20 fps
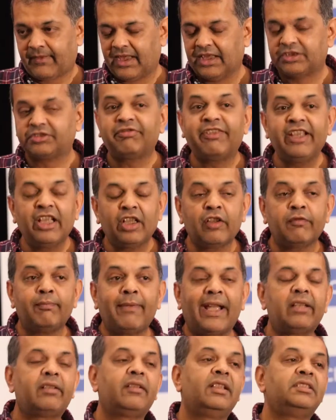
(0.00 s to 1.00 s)
It's fear of
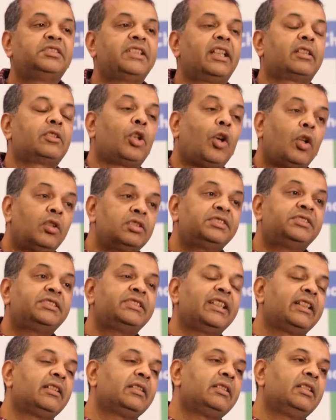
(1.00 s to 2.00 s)
migrants that
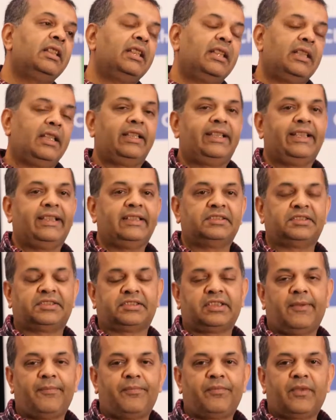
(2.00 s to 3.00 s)
causing these
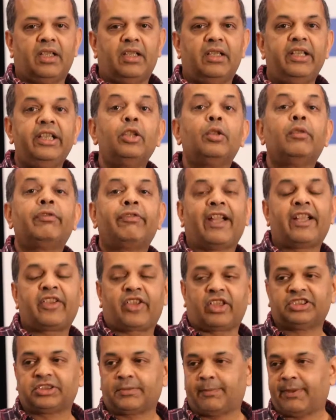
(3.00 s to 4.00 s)

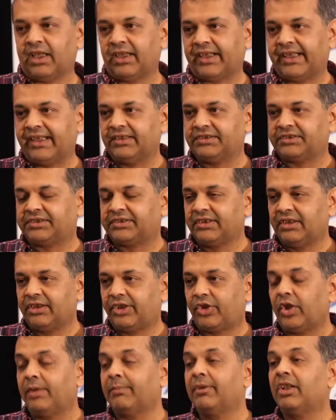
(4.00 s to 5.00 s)
neo-fascist parties
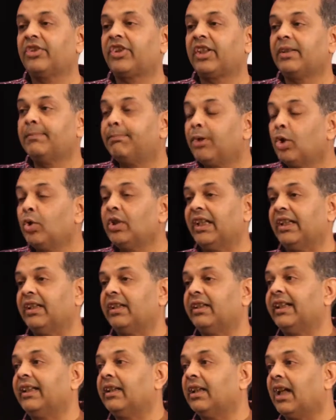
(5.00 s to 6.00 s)
to emerge in
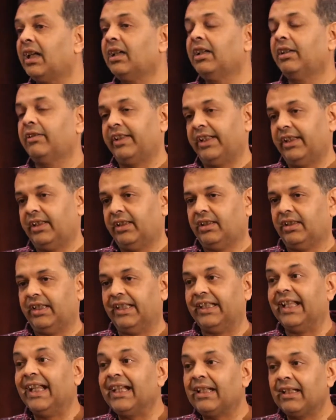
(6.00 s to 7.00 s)
Poland, in Hungary,
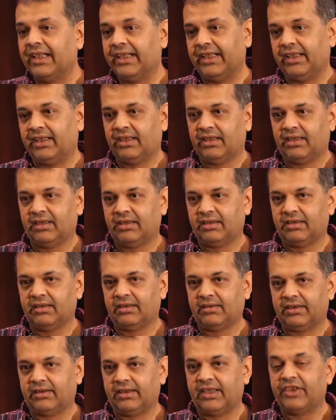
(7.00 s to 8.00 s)
in Italy,
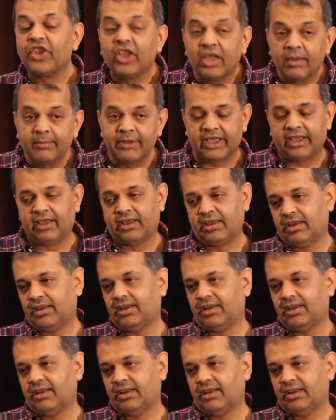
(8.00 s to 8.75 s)
in Germany.